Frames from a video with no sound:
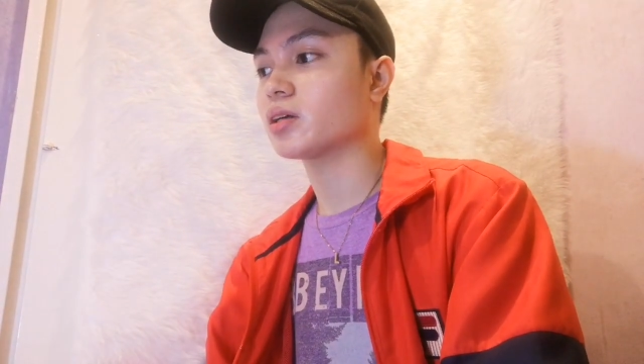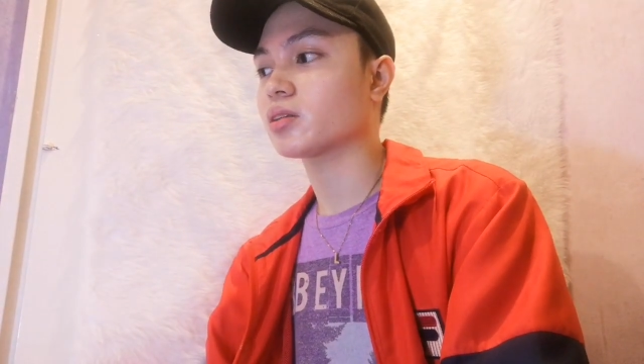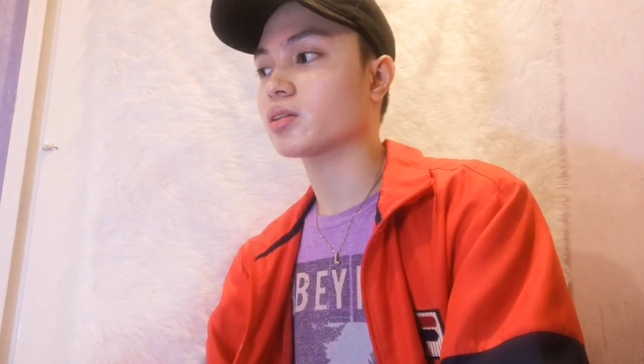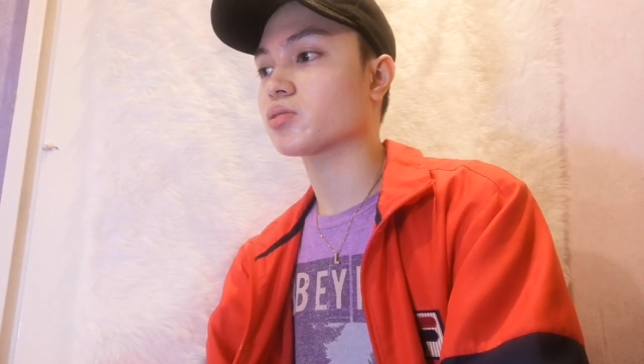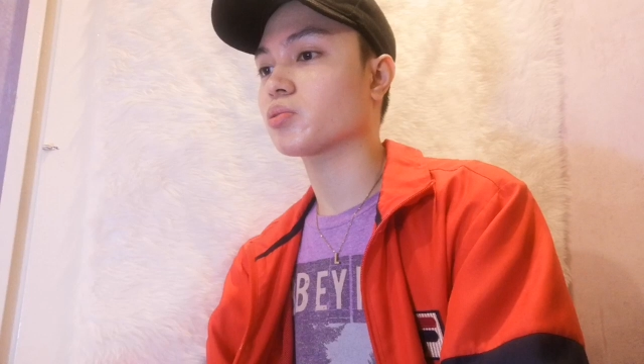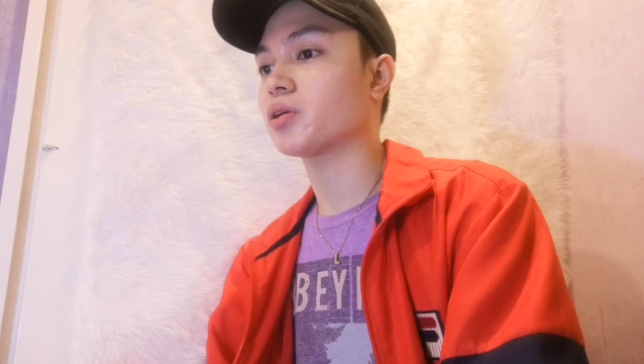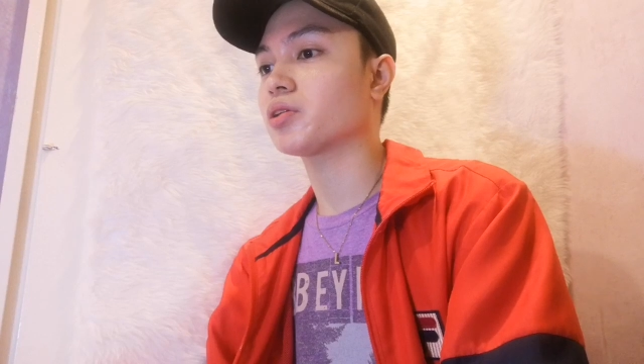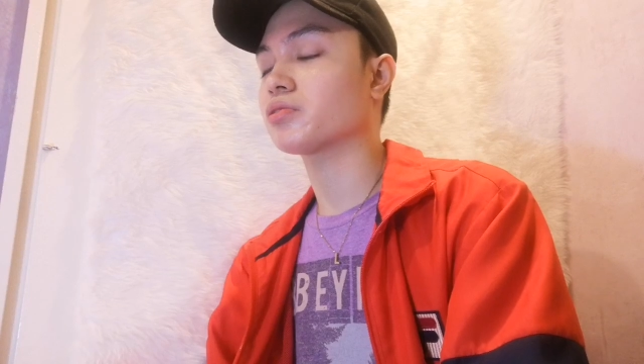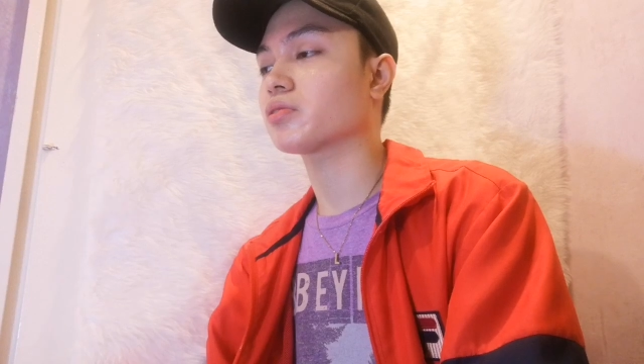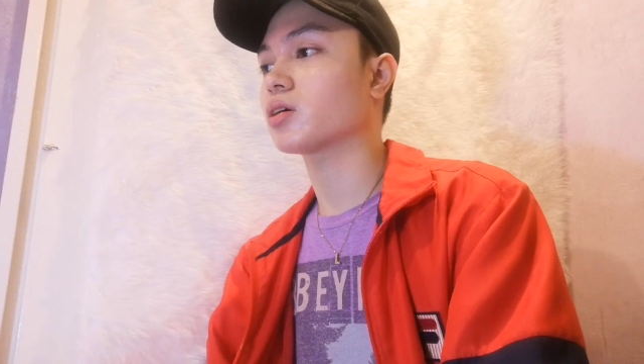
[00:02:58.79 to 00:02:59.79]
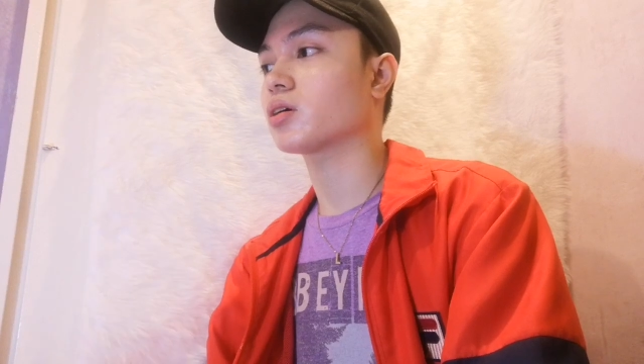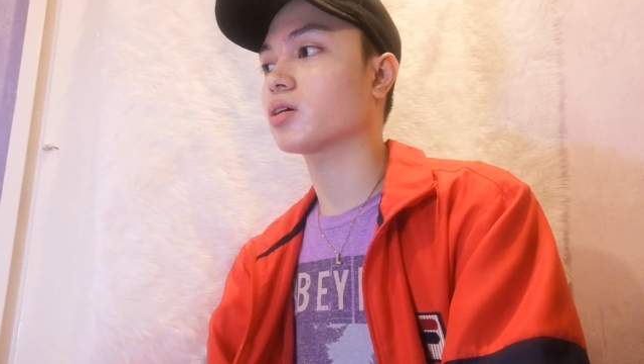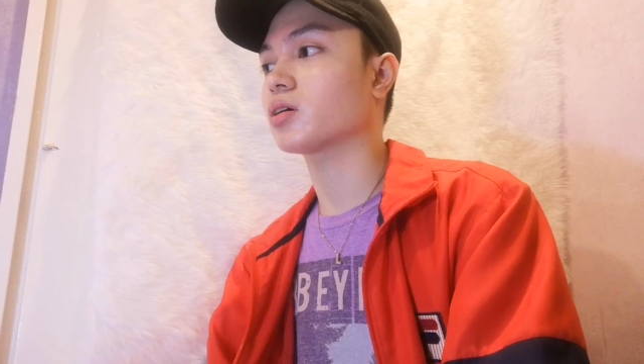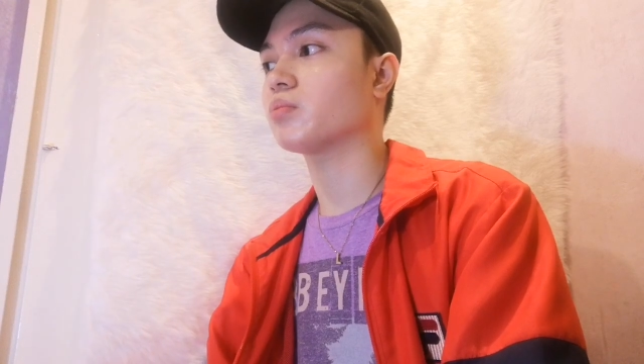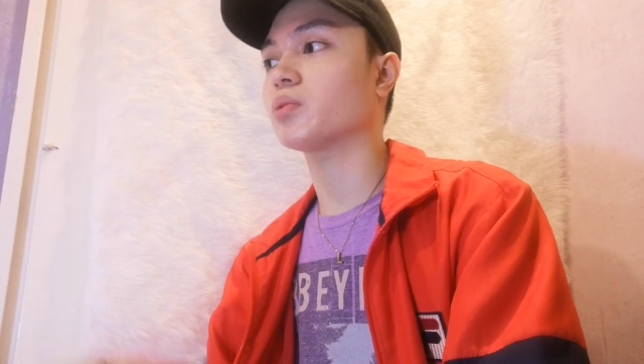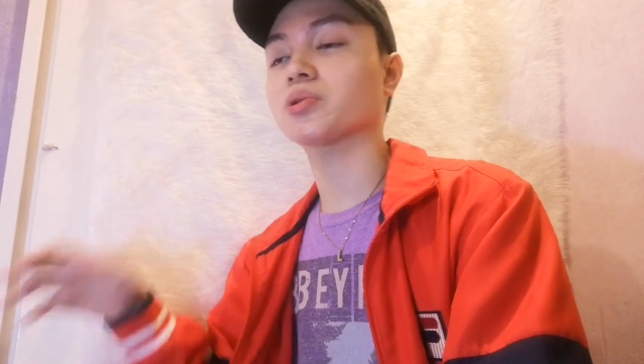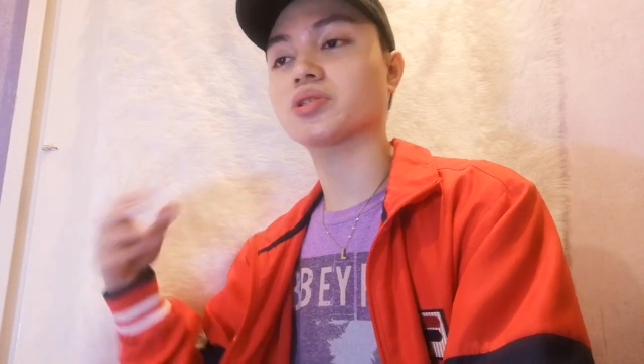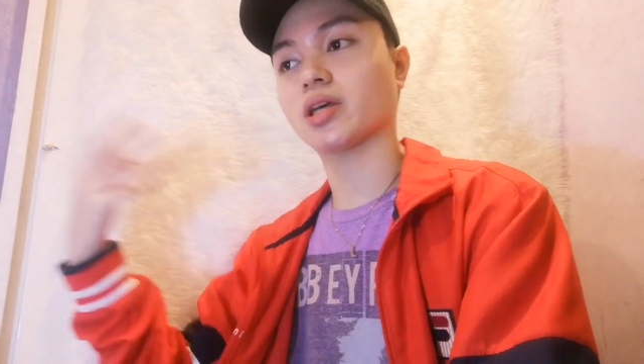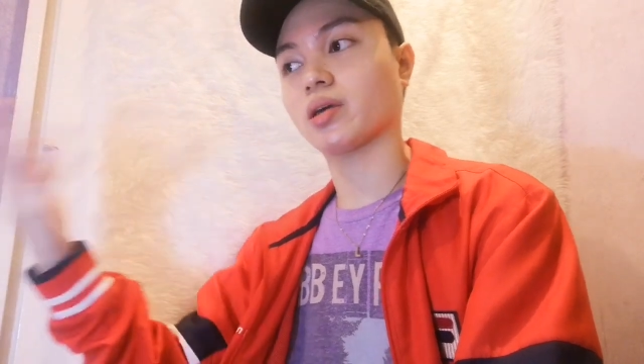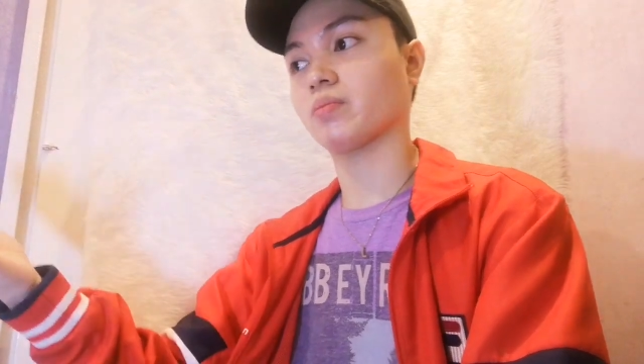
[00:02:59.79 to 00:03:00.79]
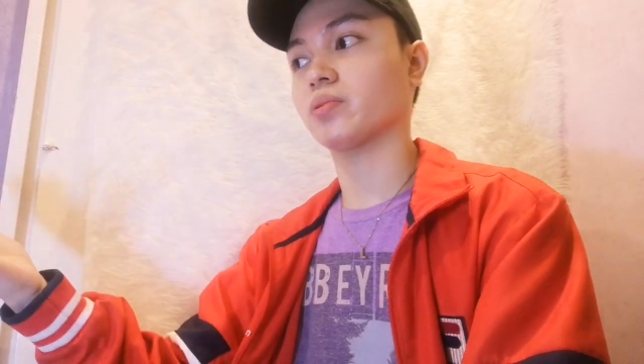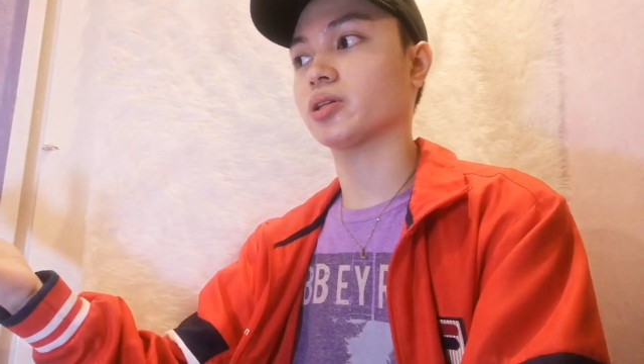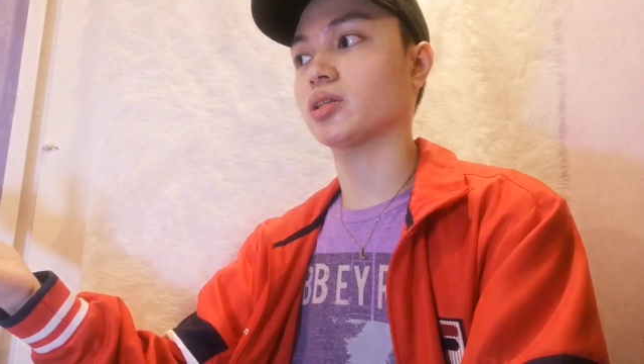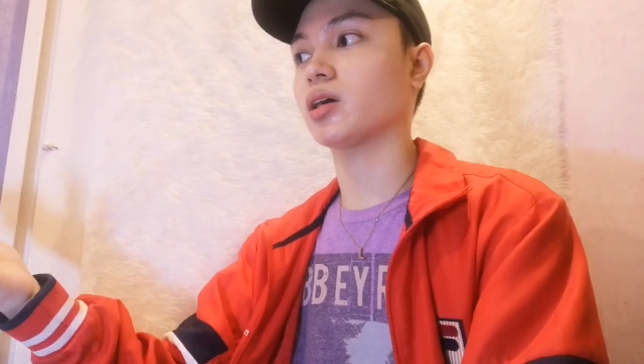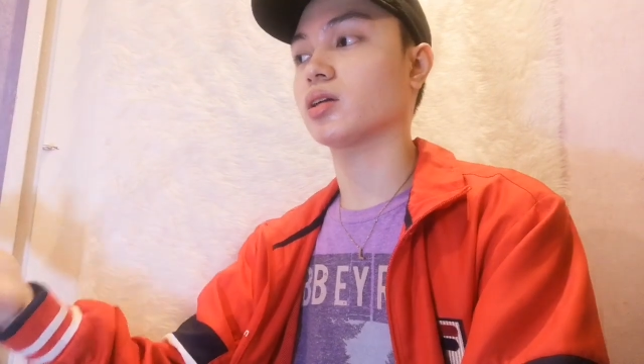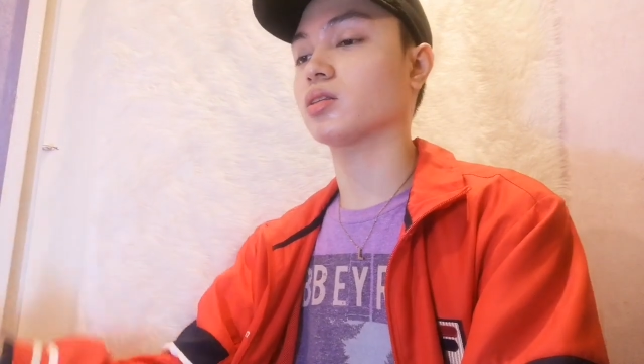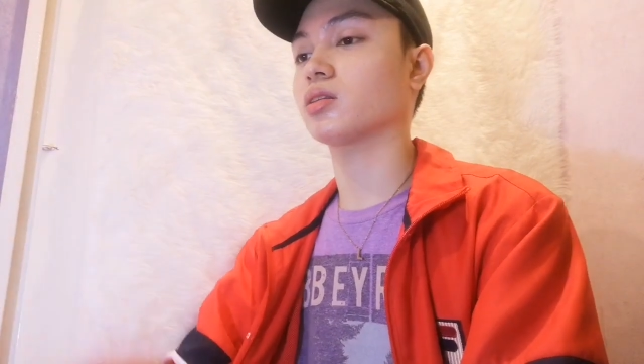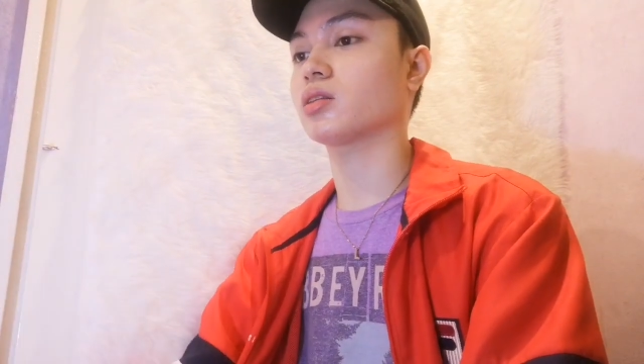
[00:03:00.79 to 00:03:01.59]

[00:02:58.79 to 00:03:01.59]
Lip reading: it is one of the most important